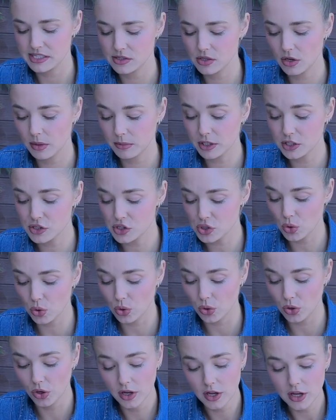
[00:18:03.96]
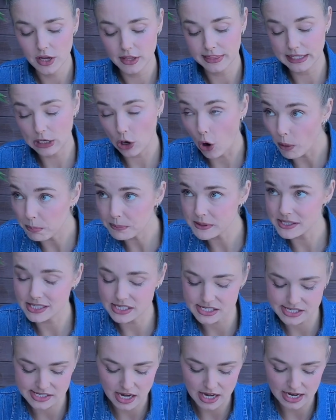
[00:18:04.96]
So I'm gonna score the opposite
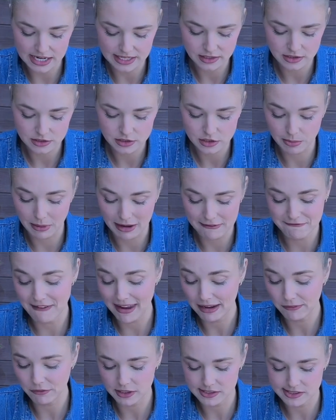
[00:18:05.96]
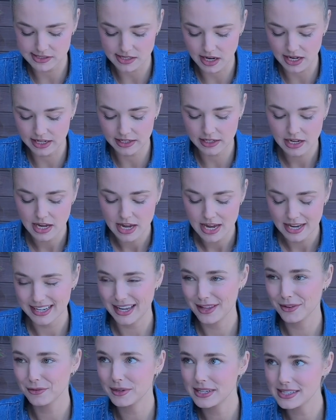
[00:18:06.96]
side to my favorite side. Now,
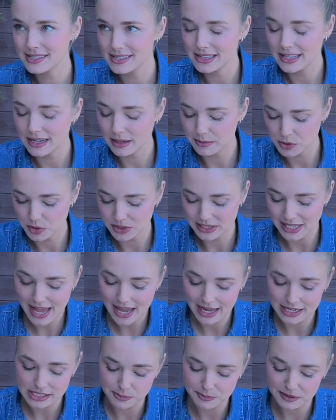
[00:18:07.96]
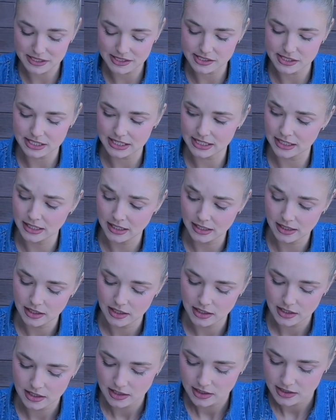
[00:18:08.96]
the reason that I'm doing that is because the
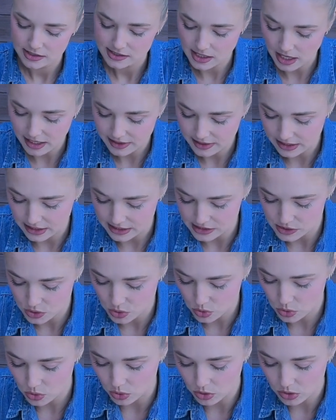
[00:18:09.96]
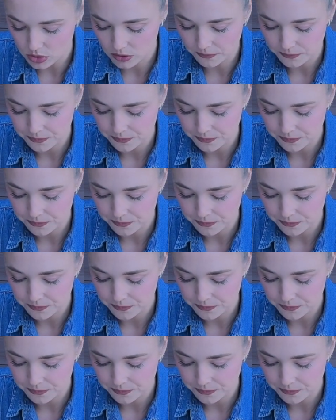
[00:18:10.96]
side that I score